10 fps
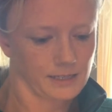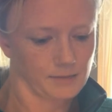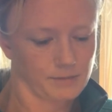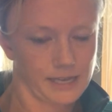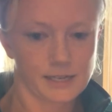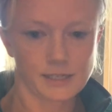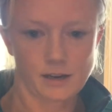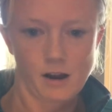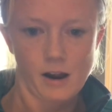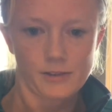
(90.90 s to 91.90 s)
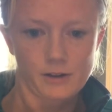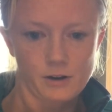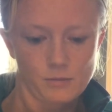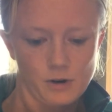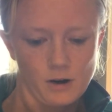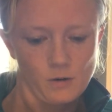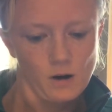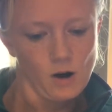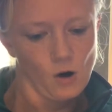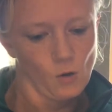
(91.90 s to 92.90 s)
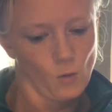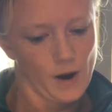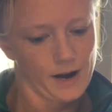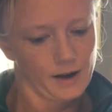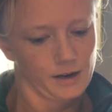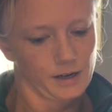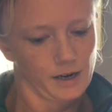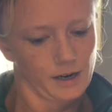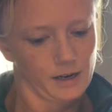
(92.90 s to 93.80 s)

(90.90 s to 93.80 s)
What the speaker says: the place on the GoPro where